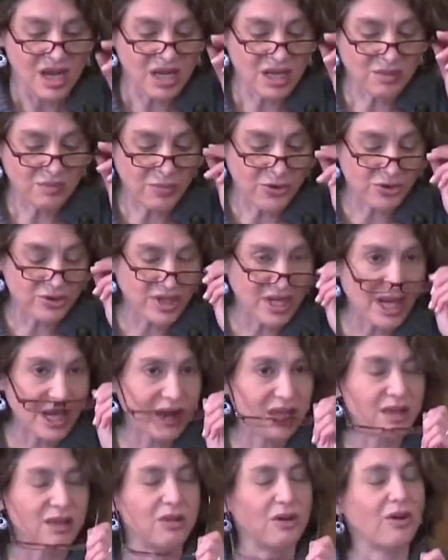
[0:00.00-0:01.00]
In
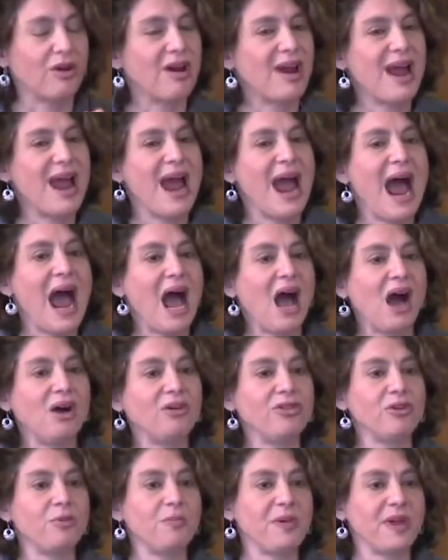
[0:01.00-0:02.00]
particular,
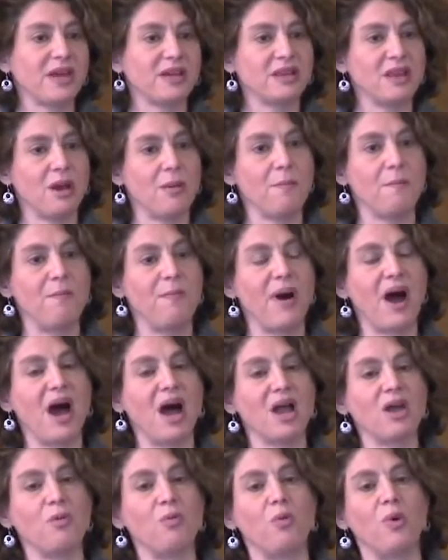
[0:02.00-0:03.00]
how they're picked up
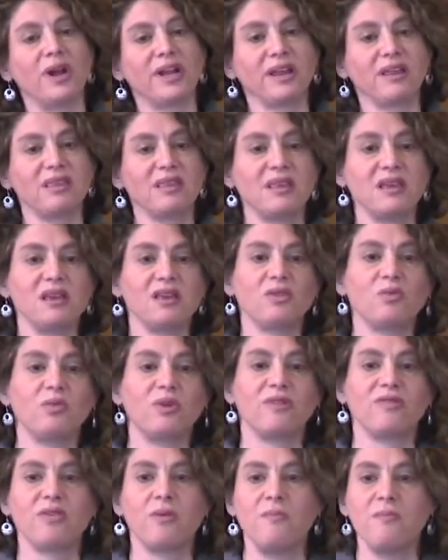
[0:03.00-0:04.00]
by what I see as
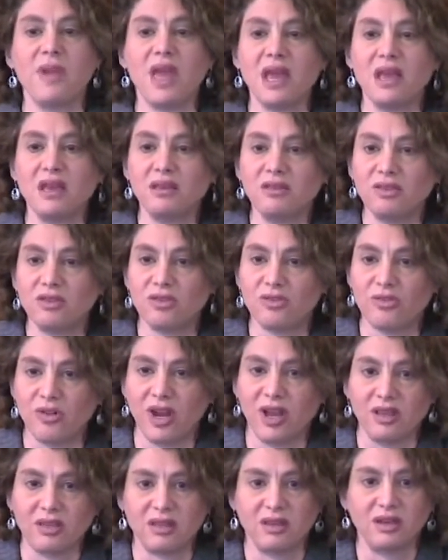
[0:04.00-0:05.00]
one of the main
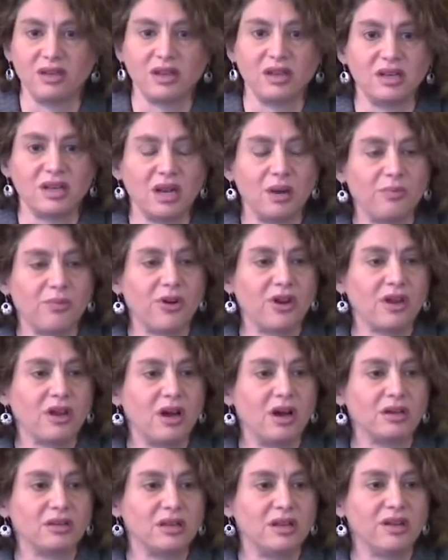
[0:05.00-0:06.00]
strands in contemporary
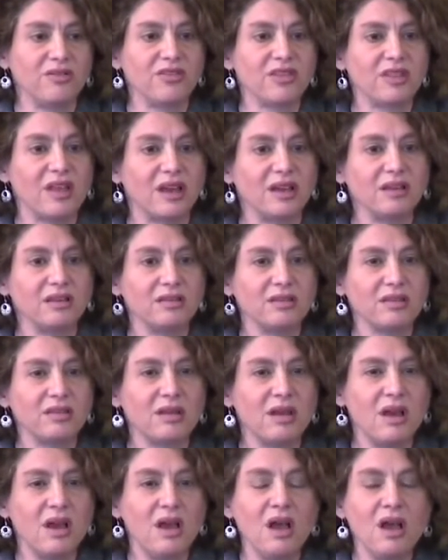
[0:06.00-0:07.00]
cognitive science,
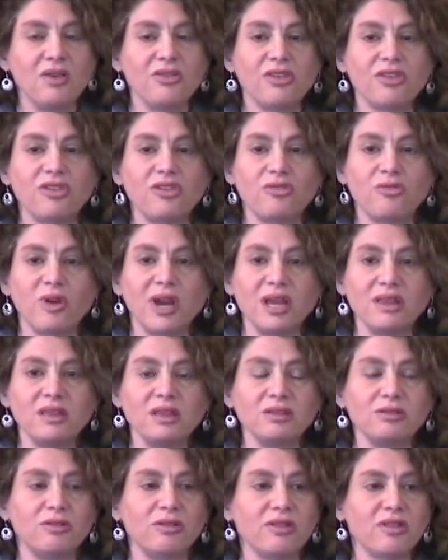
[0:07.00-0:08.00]
the strand
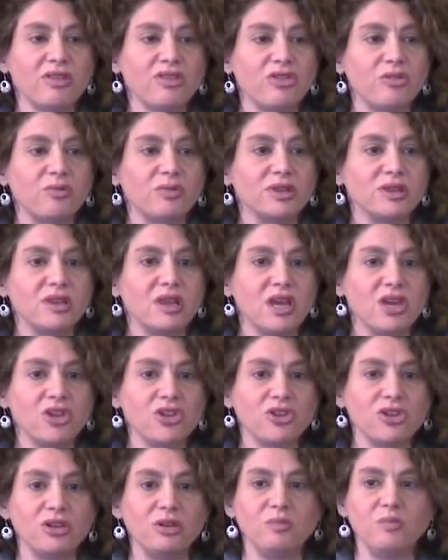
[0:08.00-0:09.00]
that looks at the
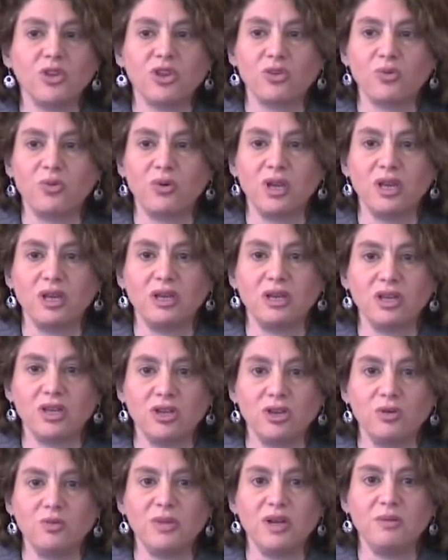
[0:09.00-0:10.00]
relation between
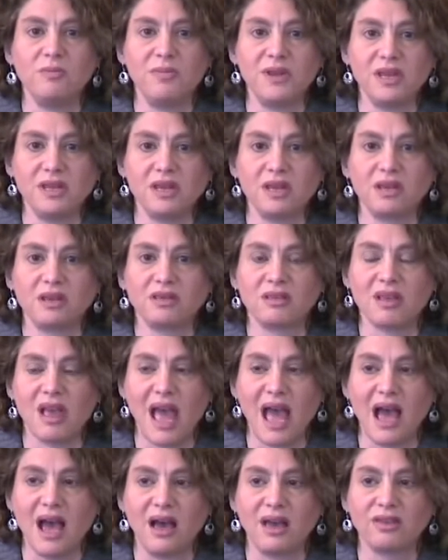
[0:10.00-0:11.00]
human beings
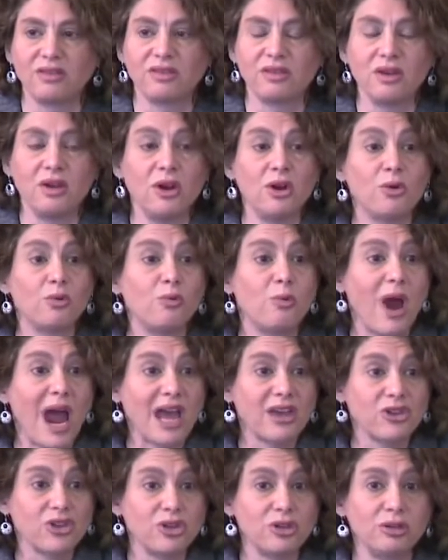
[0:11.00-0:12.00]
as
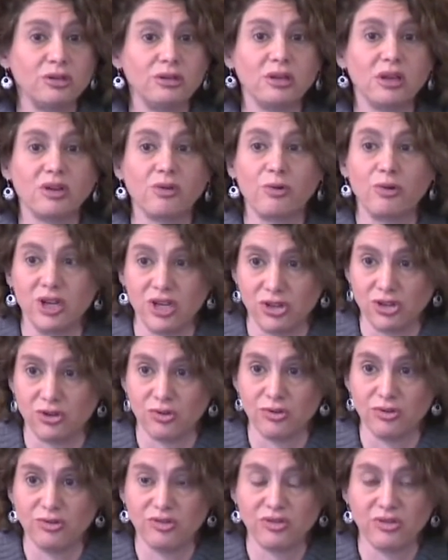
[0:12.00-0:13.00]
rational
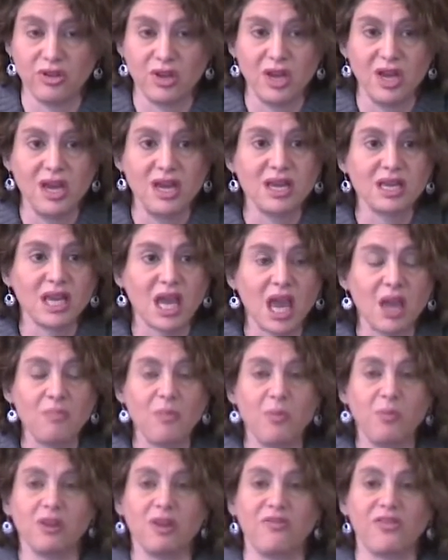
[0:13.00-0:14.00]
creatures
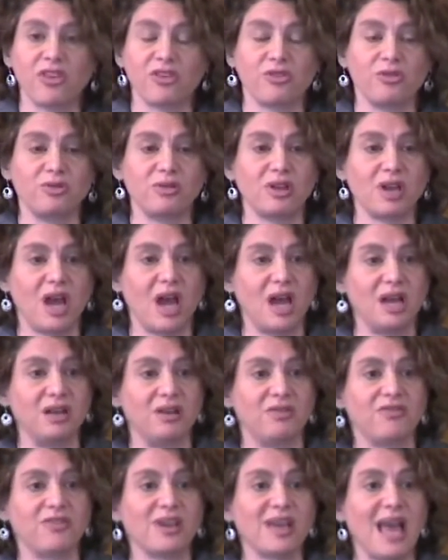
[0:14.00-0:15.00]
capable of a certain kind
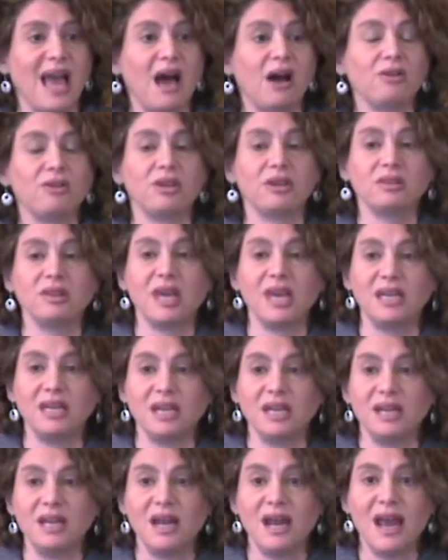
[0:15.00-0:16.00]
of
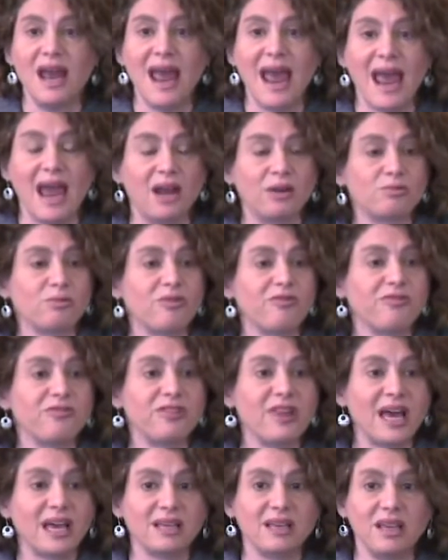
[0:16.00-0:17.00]
calculated and
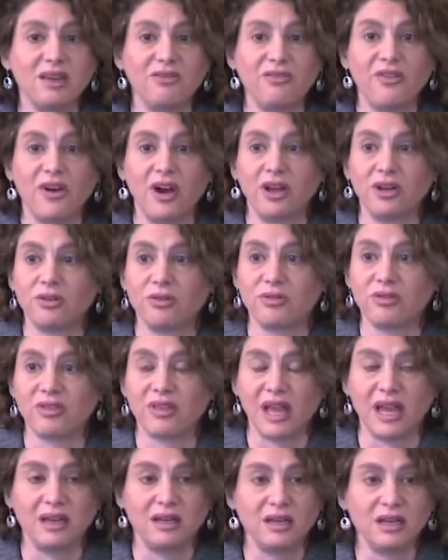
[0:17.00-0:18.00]
reflective
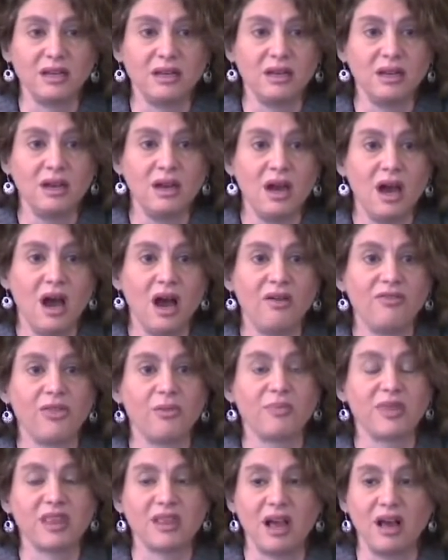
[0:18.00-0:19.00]
understanding of
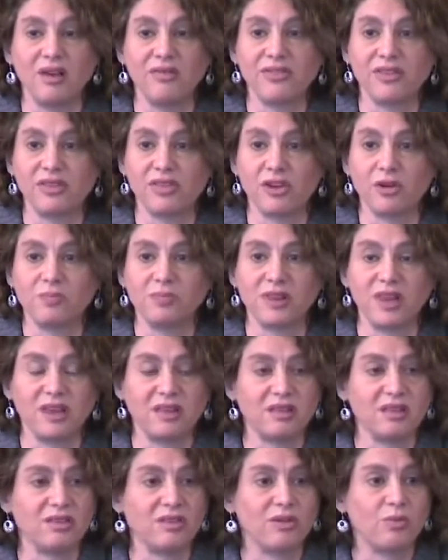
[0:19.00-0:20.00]
themselves and their
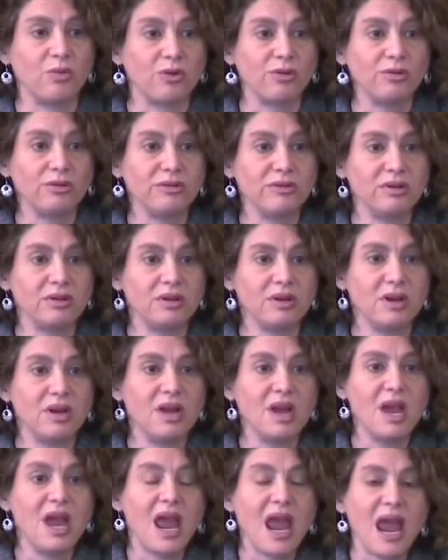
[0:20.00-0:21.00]
place in the world,
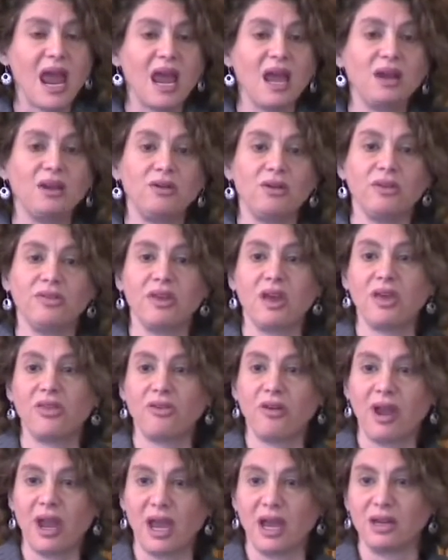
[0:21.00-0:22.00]
and on the
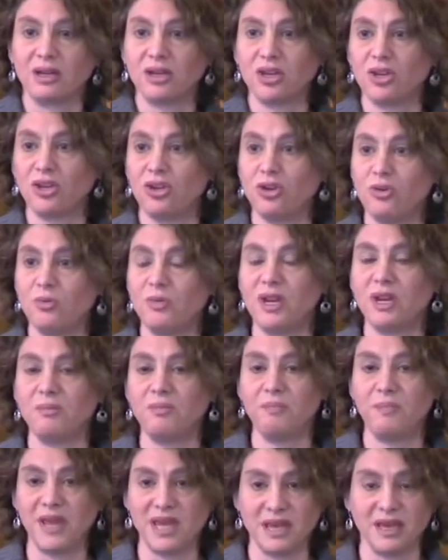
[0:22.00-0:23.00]
other hand,
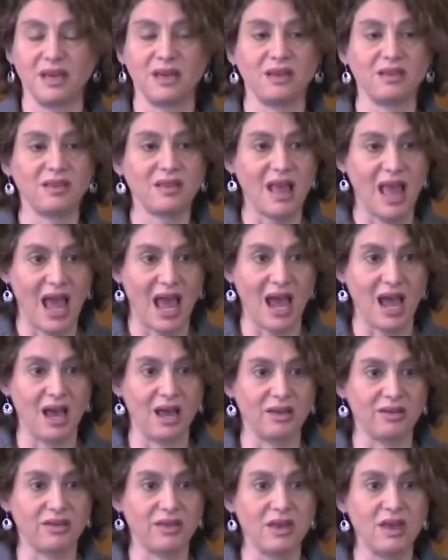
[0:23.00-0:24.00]
human beings
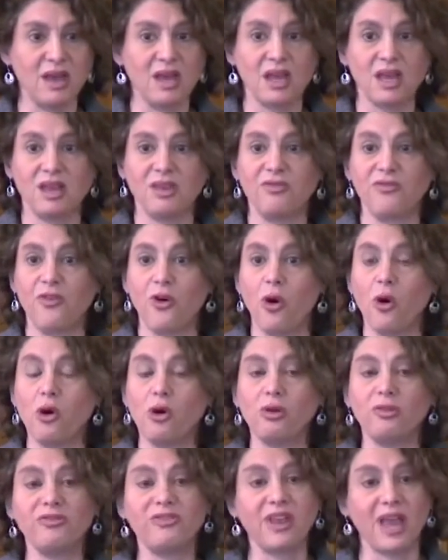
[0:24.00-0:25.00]
as
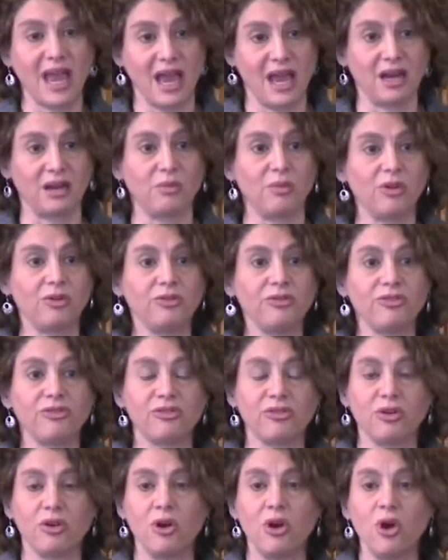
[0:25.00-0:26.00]
evolved
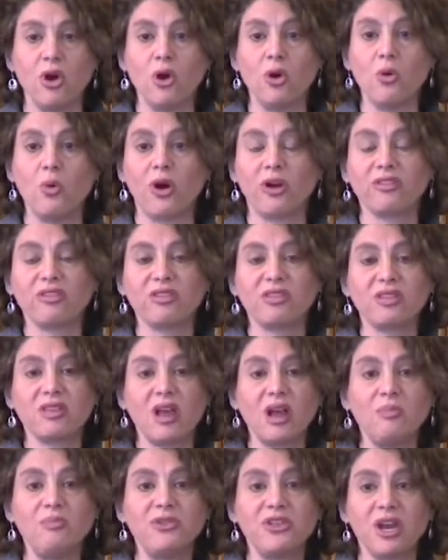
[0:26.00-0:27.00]
animals who are
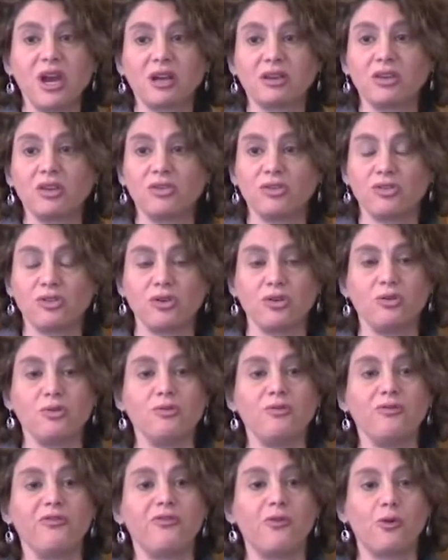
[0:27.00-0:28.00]
subject
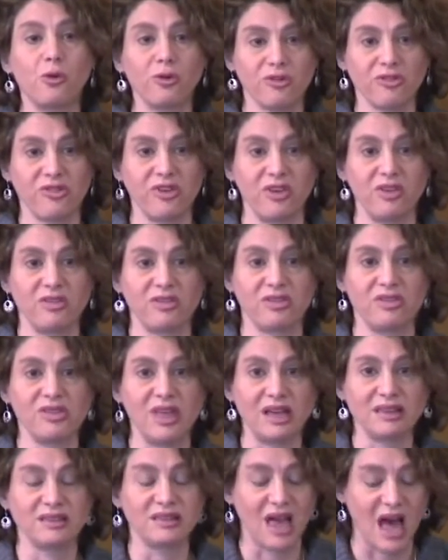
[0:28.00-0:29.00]
to forces
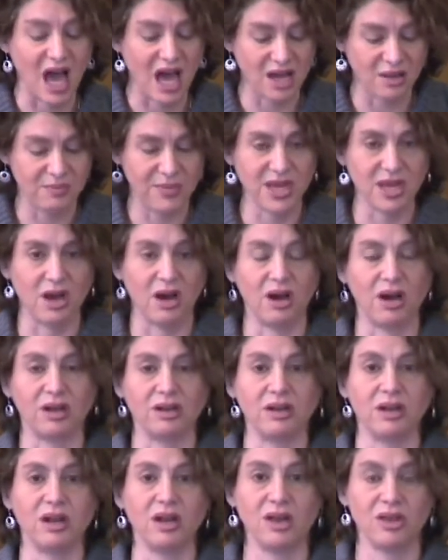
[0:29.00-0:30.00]
that lie
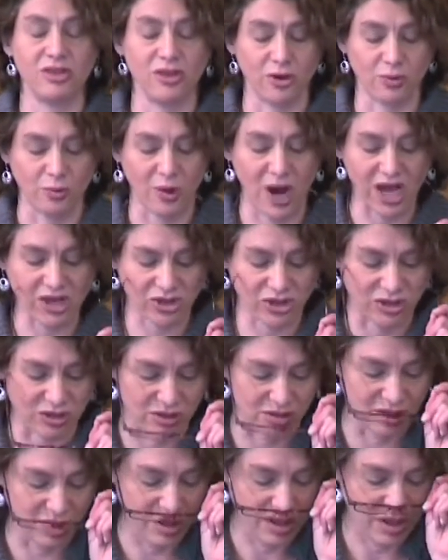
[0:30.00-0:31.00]
beyond their
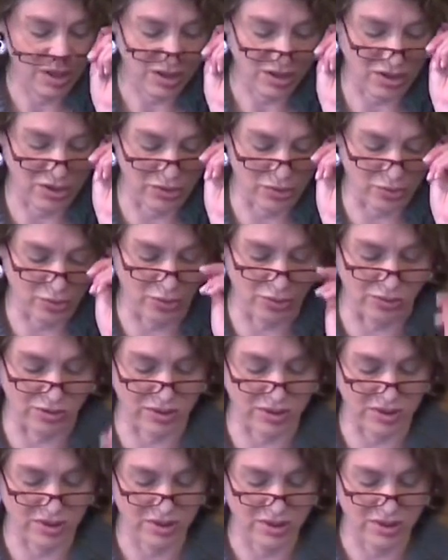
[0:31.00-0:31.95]
rational control.